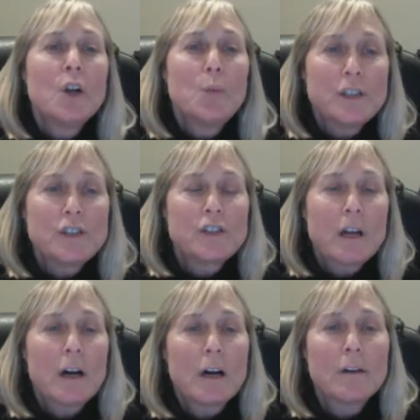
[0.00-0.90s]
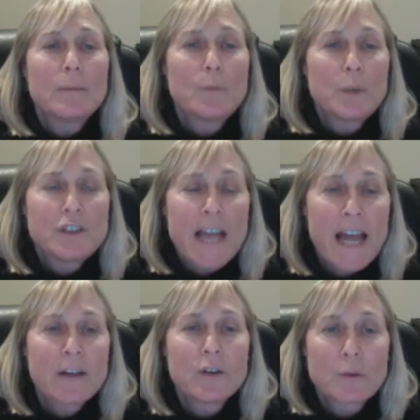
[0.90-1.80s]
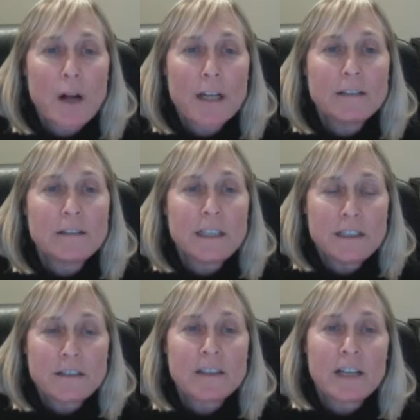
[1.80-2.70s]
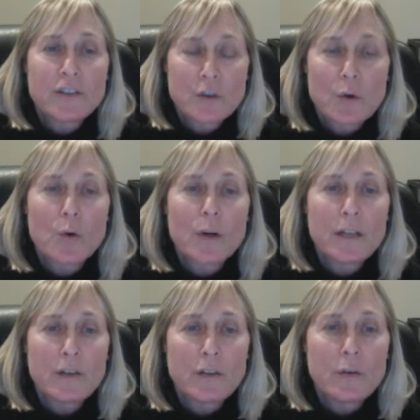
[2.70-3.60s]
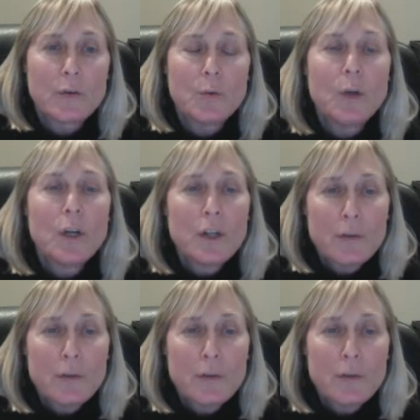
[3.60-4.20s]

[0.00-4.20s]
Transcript: which categorized incidents according to